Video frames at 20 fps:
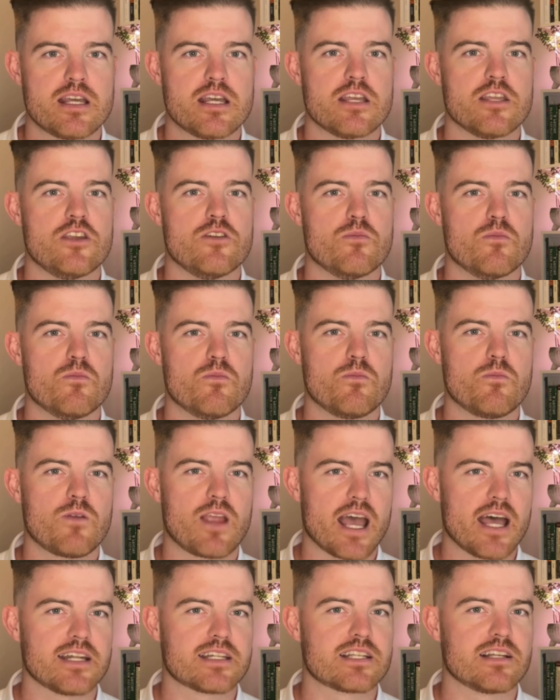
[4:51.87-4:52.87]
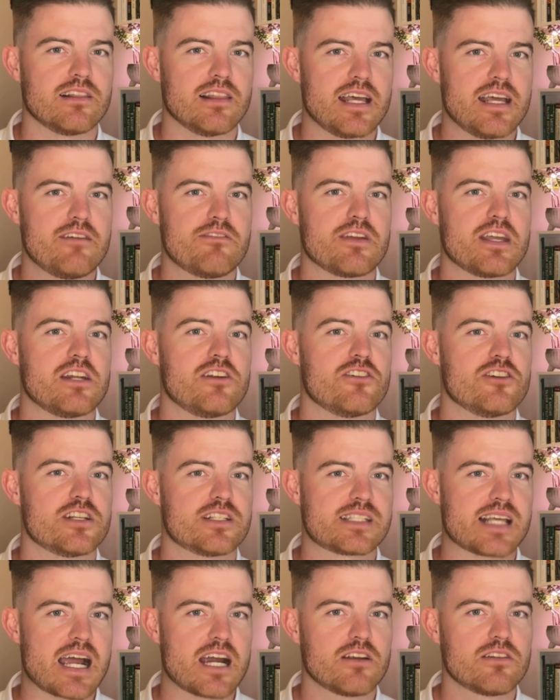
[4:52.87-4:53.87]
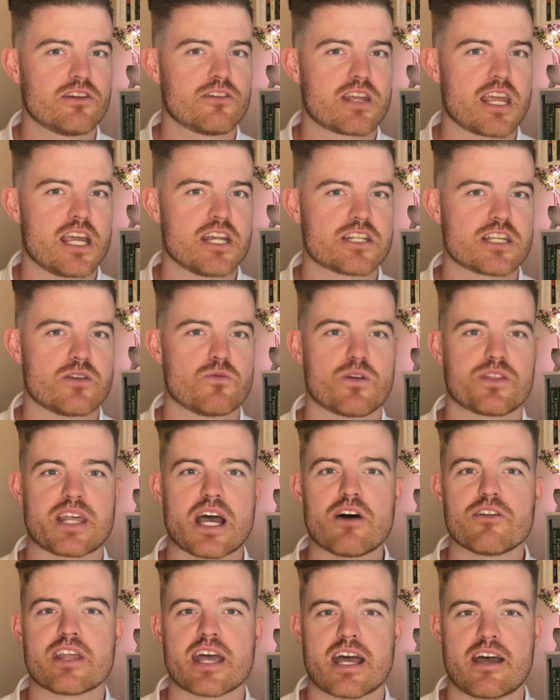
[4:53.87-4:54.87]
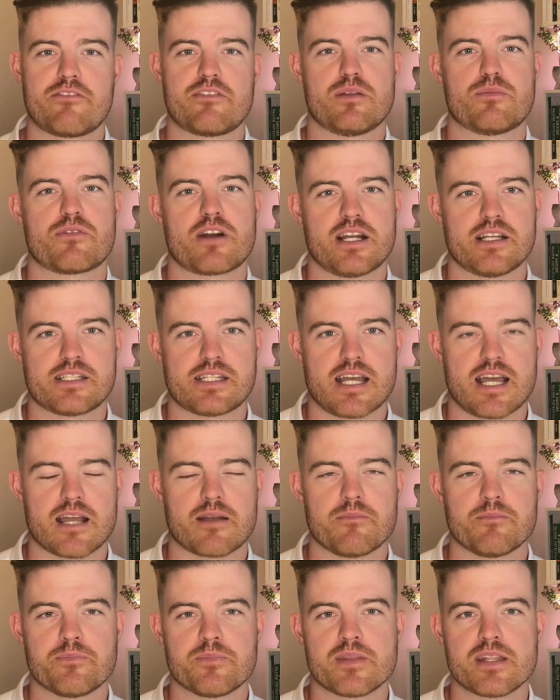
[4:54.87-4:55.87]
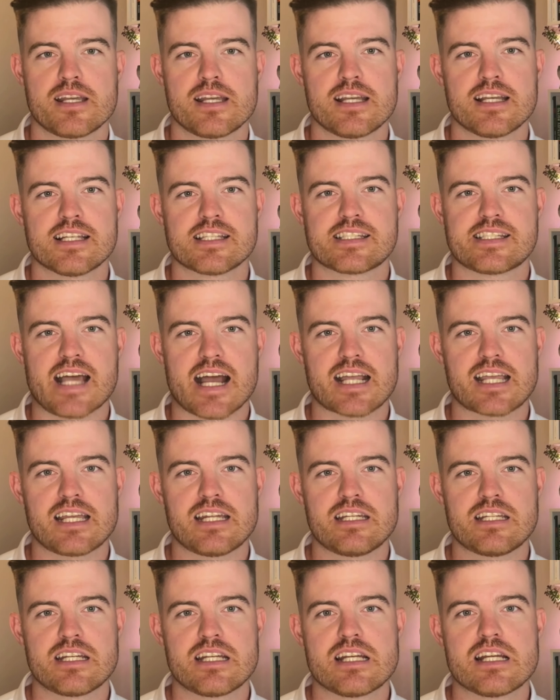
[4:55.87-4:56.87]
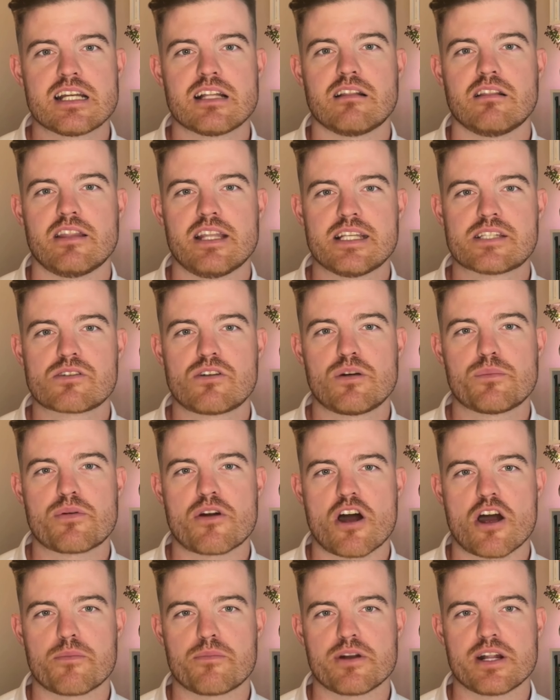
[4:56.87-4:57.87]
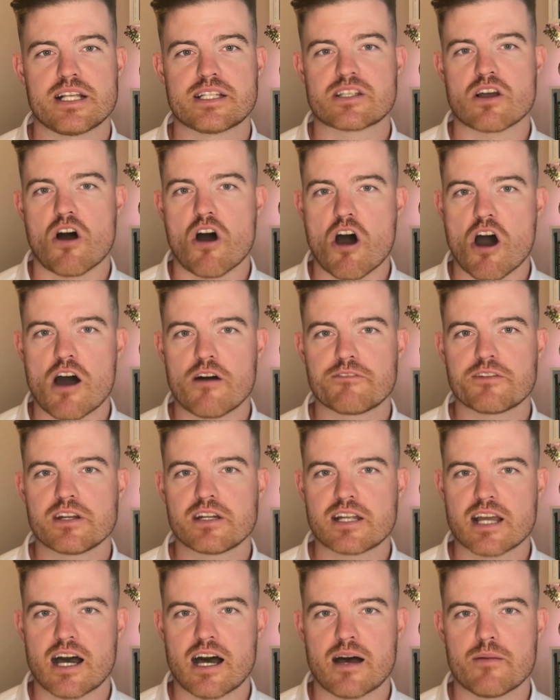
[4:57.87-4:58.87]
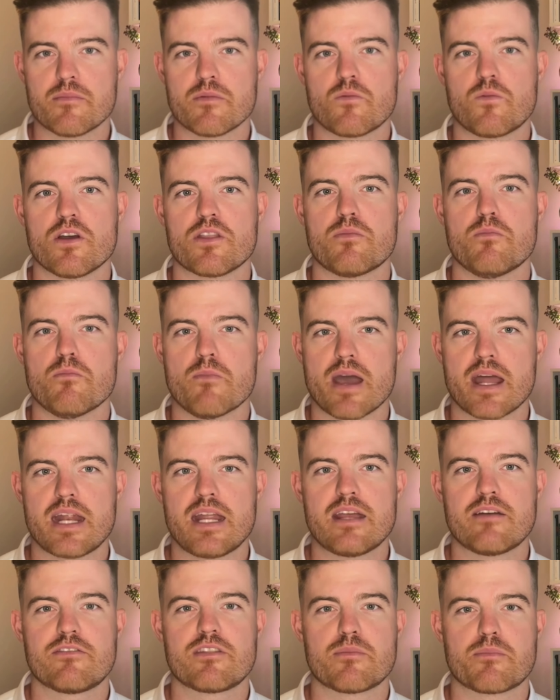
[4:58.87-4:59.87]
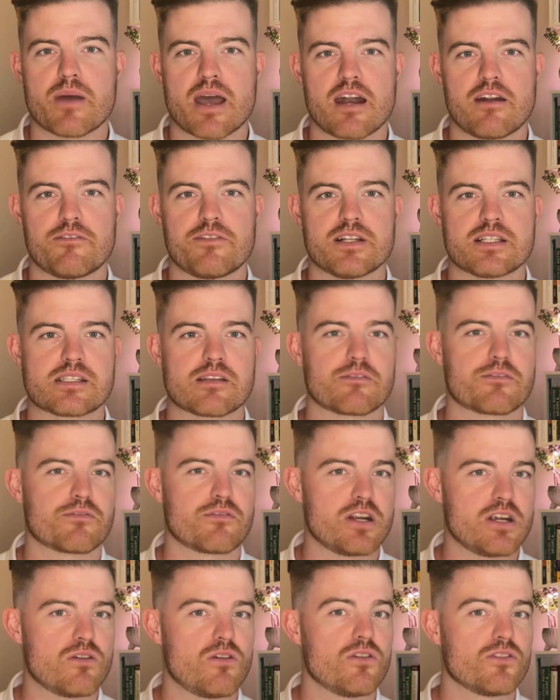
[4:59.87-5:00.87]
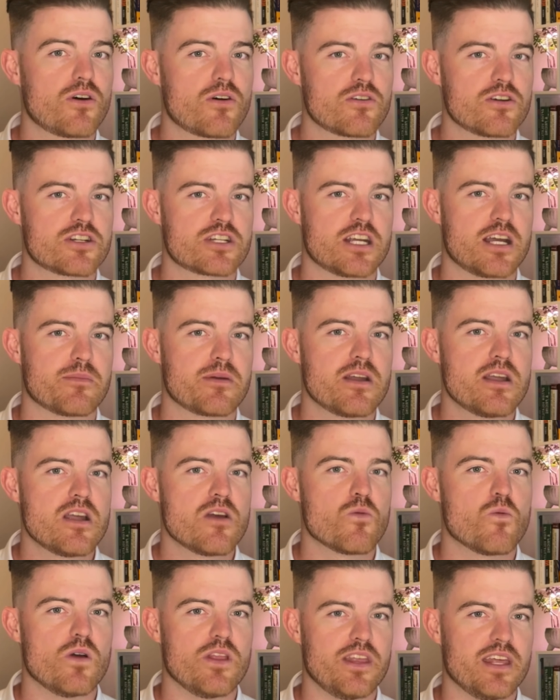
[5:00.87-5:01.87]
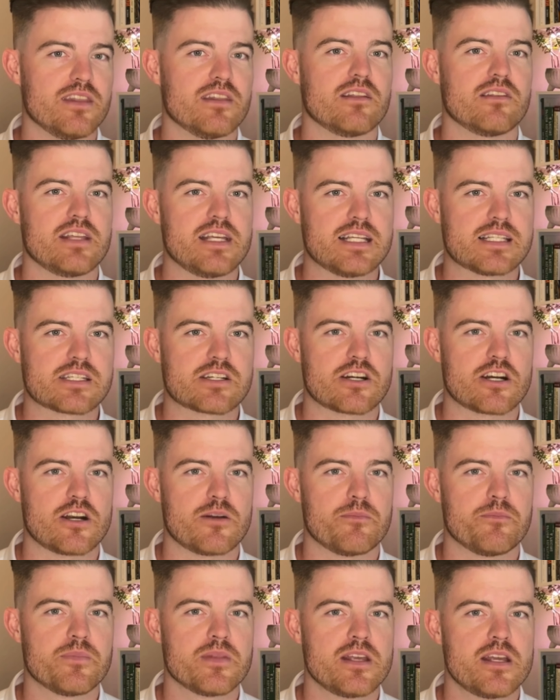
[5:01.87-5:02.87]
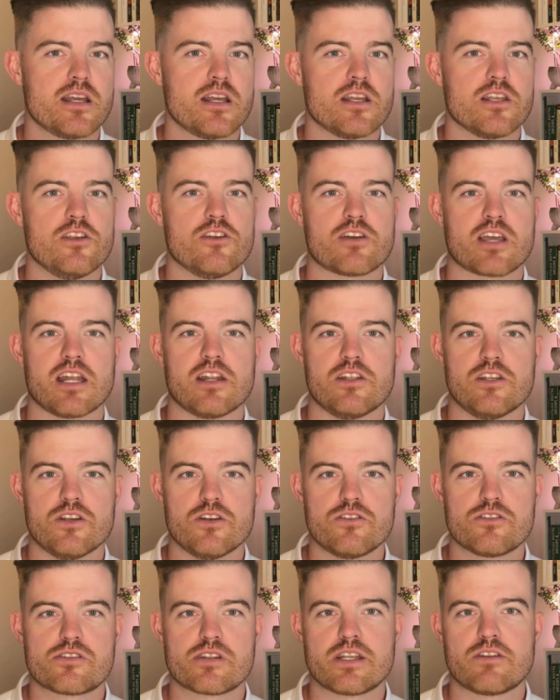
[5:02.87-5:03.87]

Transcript: You get to live in your desired location without the hefty price tag. Second, leasehold properties often come with many of the benefits of freehold ownership within the lease term. You can usually